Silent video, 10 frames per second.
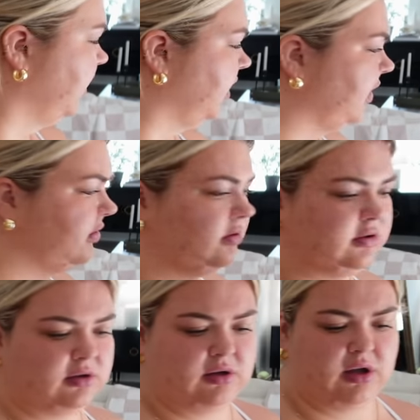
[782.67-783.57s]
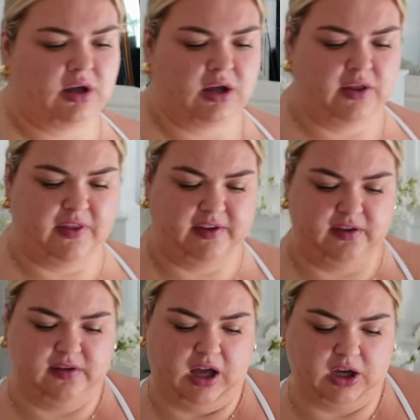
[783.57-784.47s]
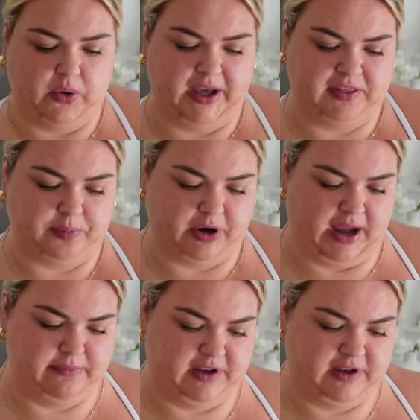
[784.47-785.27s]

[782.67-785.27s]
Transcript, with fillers: here. This is not going in the Prime